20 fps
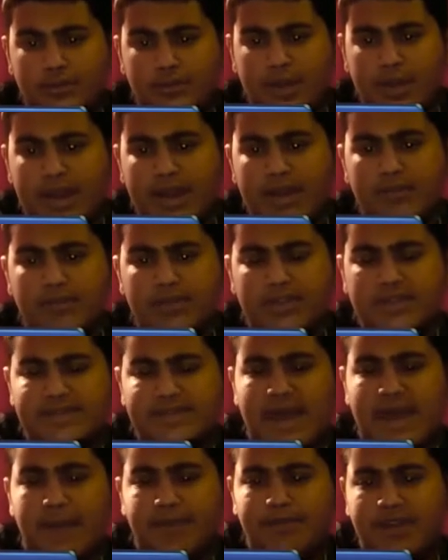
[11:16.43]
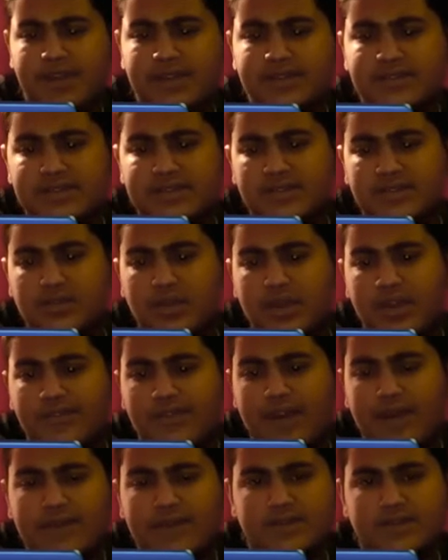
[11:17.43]
Pairing with the Snapdragon
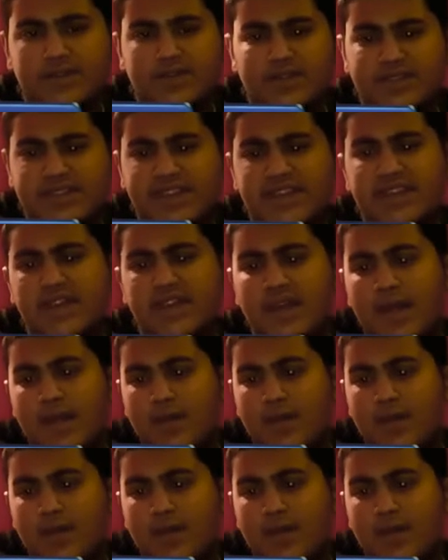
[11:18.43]
625 SoC,